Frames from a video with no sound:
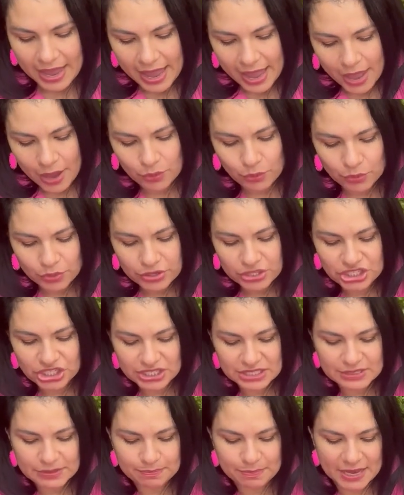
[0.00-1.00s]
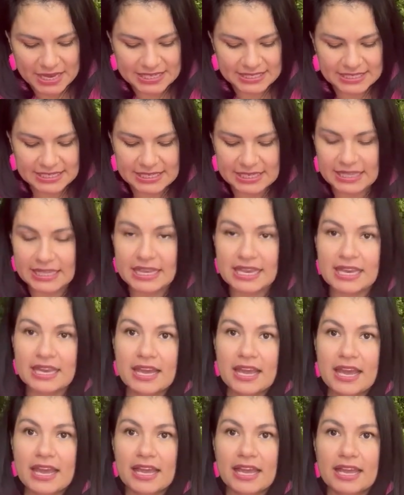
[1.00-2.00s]
And we're just basically
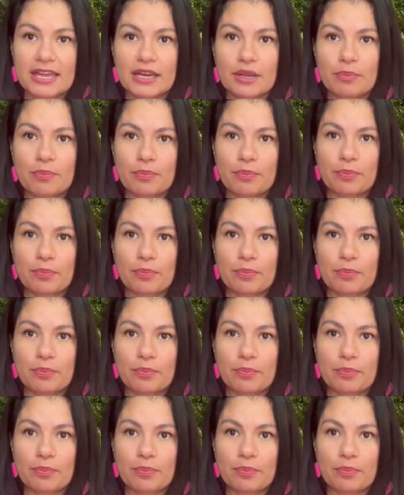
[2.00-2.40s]
gonna